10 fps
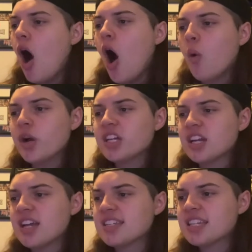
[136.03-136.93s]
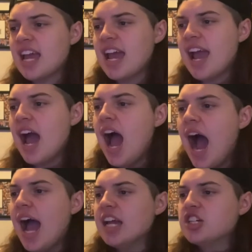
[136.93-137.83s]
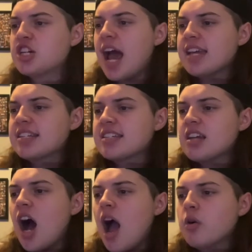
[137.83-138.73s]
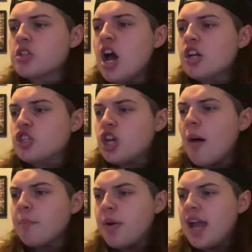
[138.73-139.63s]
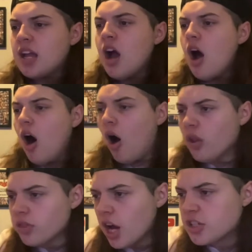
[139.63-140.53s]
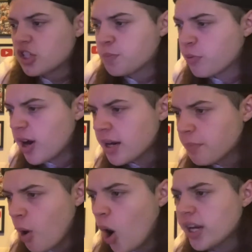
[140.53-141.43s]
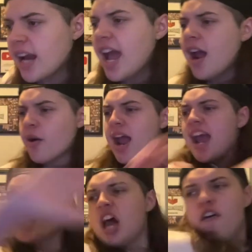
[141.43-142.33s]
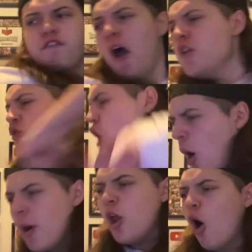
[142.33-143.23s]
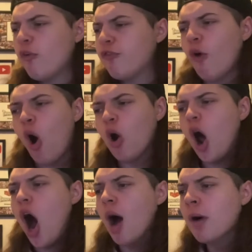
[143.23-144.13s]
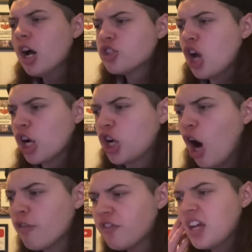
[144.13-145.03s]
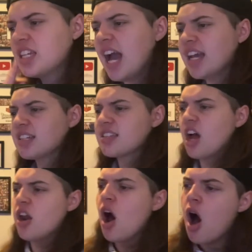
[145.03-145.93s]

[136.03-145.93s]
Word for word: Are we going to see it? AJ Styles jumping on the springboard. And here it is. Phenomenal forearm to Kofi Kingston.